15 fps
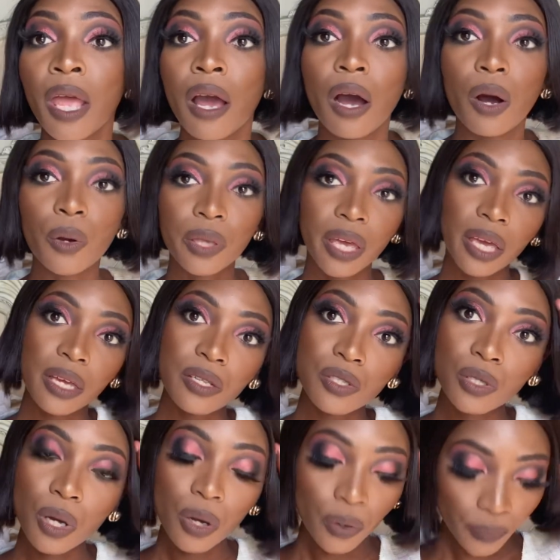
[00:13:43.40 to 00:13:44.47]
Okay,
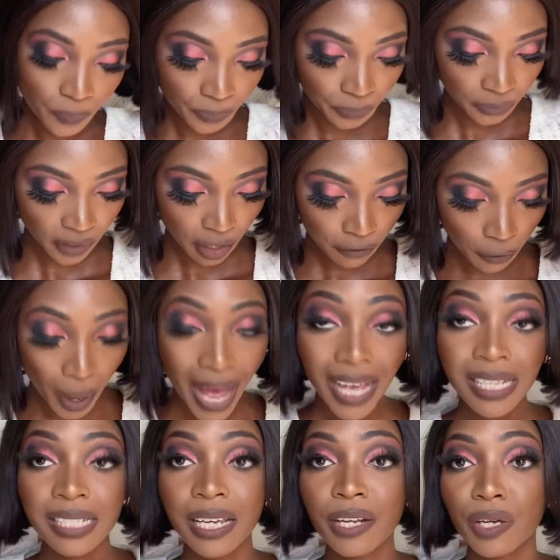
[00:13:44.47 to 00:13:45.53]
so for
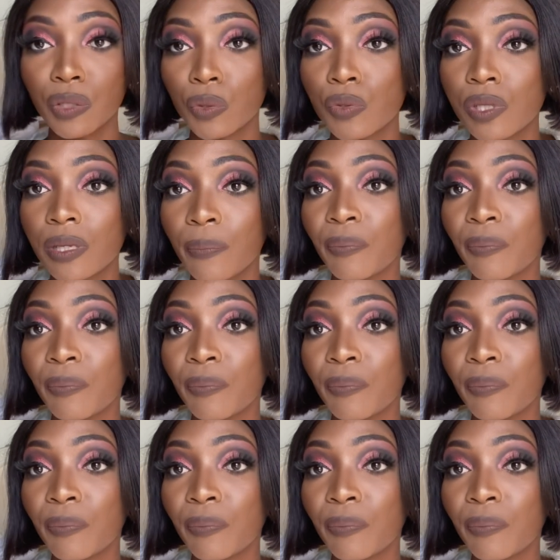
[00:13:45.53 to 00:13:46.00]
eyeshadows,